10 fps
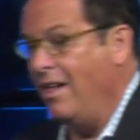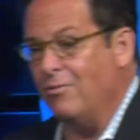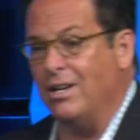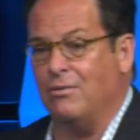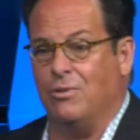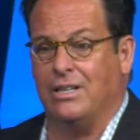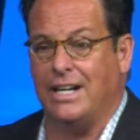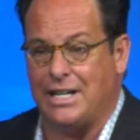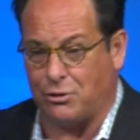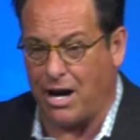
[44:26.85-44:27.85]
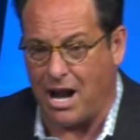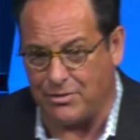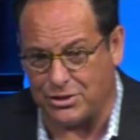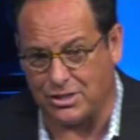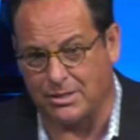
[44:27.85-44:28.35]
When, when Lenny
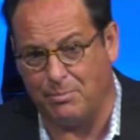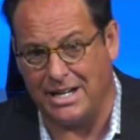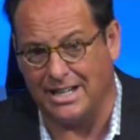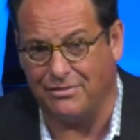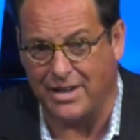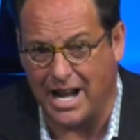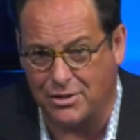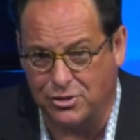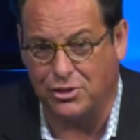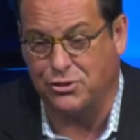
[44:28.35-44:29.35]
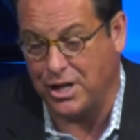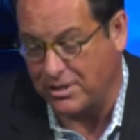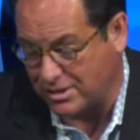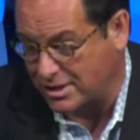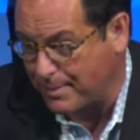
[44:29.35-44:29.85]
Kravitz is being an evangelist,
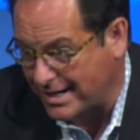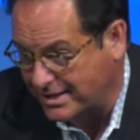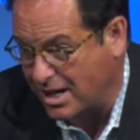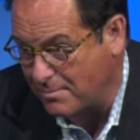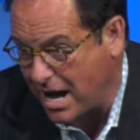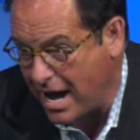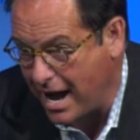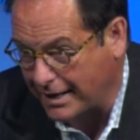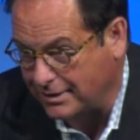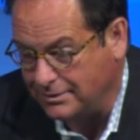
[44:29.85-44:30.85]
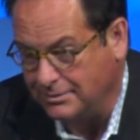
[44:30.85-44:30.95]
Jesus is about to come back.